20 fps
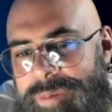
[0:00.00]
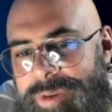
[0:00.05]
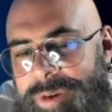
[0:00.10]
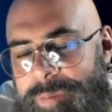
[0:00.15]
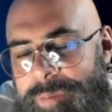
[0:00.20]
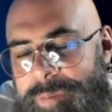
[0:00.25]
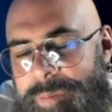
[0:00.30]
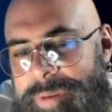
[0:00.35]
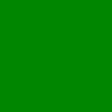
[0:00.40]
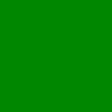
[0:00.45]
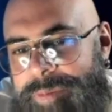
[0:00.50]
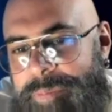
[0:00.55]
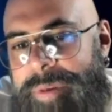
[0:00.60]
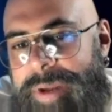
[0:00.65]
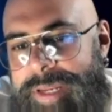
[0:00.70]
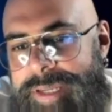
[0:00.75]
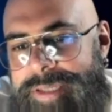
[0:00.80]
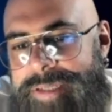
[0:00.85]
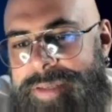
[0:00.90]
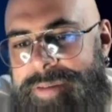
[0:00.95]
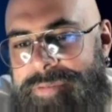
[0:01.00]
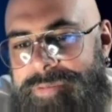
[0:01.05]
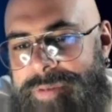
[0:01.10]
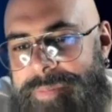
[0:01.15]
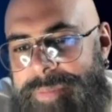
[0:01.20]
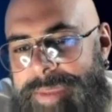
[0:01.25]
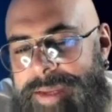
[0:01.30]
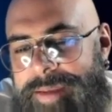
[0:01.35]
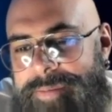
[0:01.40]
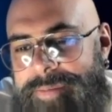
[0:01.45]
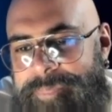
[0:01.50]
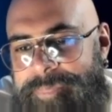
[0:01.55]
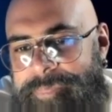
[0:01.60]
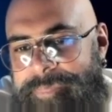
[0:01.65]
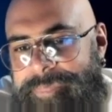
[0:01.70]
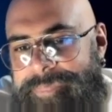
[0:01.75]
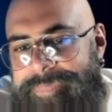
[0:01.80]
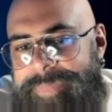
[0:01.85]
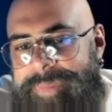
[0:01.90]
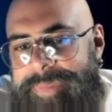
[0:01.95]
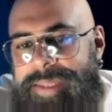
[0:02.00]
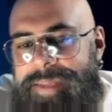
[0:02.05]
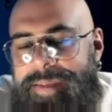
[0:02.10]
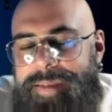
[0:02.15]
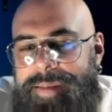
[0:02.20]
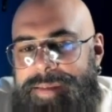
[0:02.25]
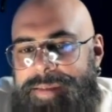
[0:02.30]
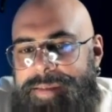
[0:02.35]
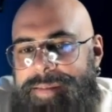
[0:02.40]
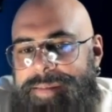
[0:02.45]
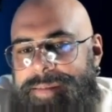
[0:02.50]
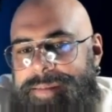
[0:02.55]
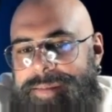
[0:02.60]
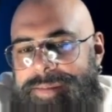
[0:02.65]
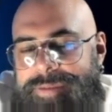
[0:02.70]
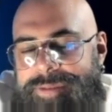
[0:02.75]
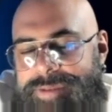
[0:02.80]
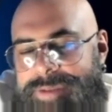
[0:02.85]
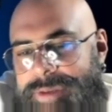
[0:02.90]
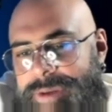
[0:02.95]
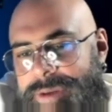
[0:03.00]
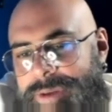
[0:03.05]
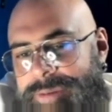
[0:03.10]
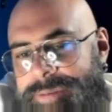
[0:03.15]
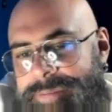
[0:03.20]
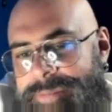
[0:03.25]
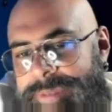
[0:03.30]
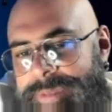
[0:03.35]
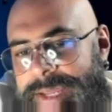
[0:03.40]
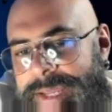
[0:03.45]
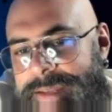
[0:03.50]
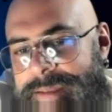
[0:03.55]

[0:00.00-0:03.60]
player to punish it from there. So yeah,